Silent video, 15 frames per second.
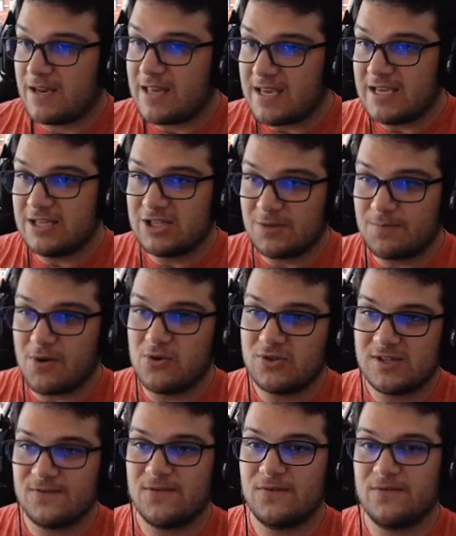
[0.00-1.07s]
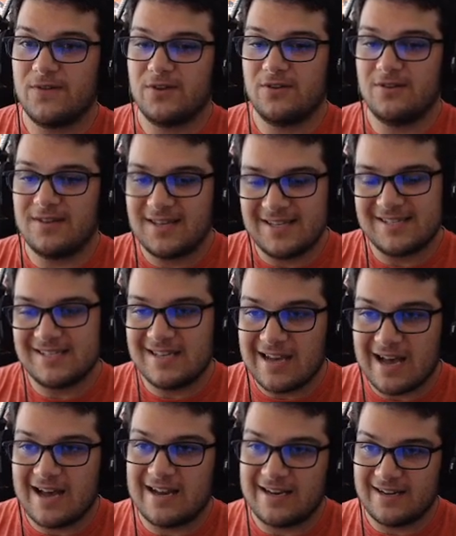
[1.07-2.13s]
that he's supposed to fulfill is
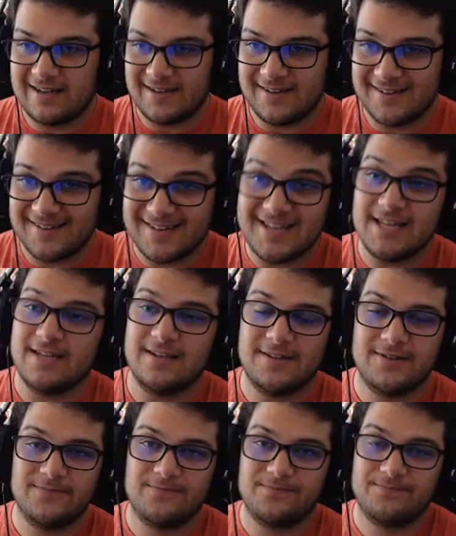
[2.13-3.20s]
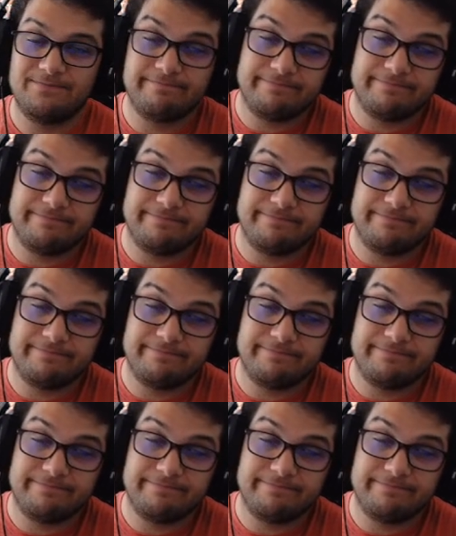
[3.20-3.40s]
not needed,